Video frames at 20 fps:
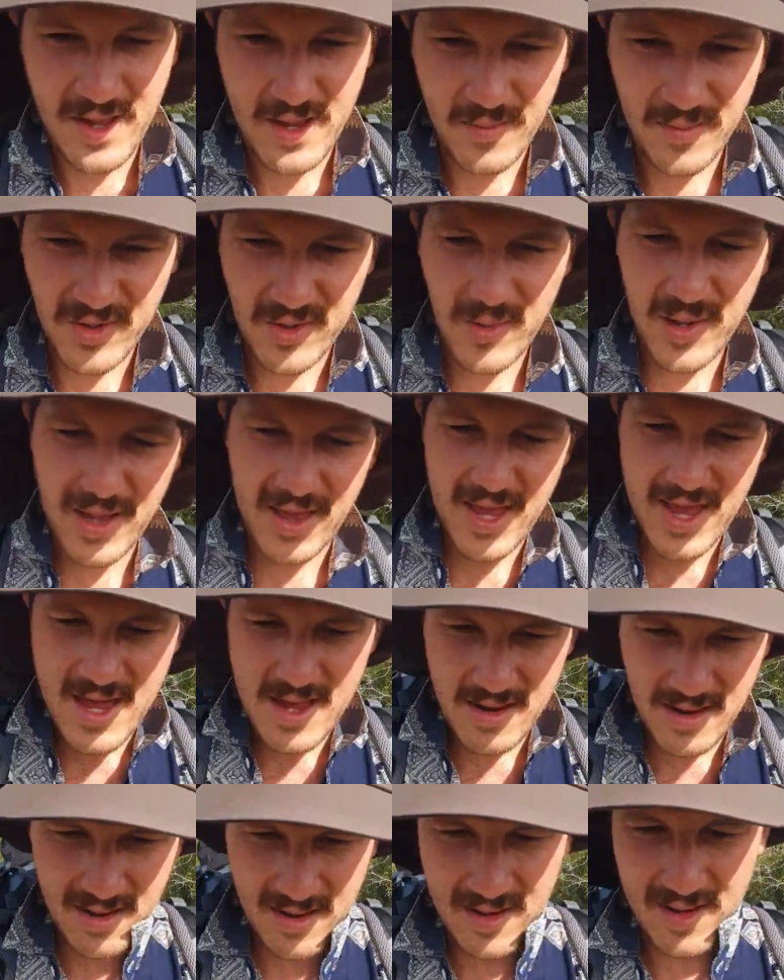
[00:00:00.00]
that
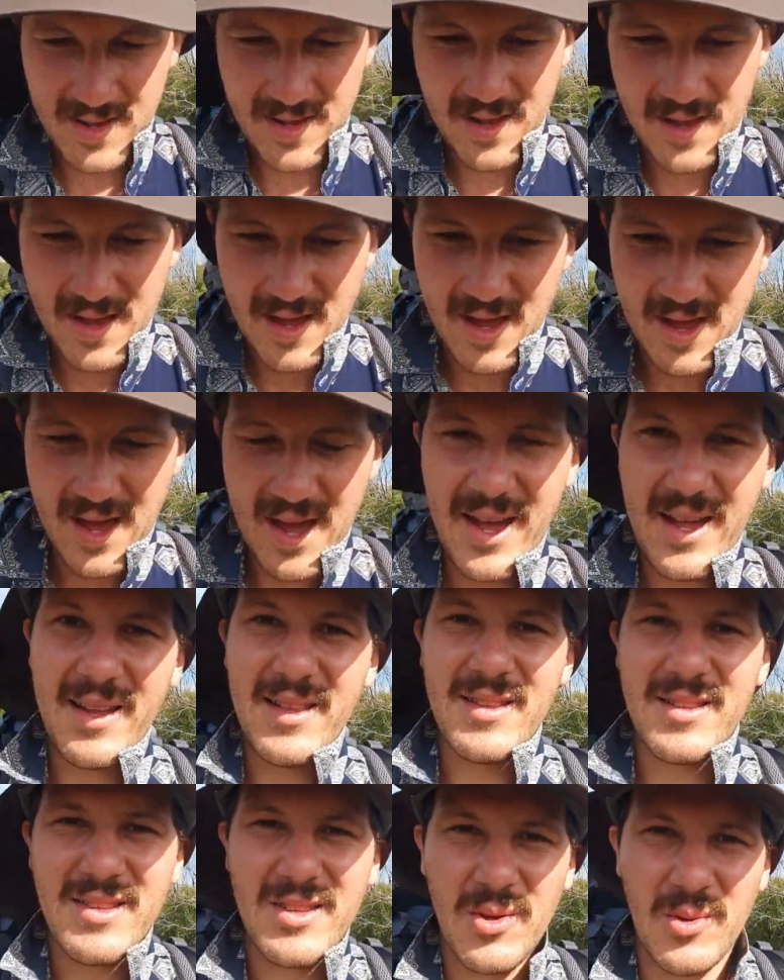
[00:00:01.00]

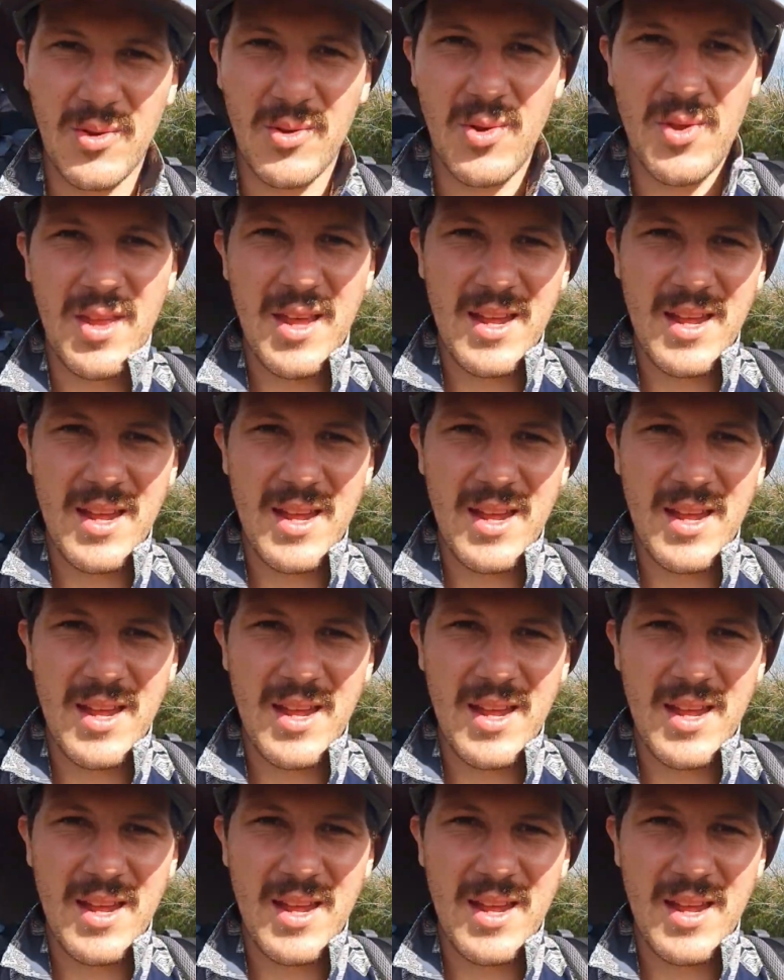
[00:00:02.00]
and still do the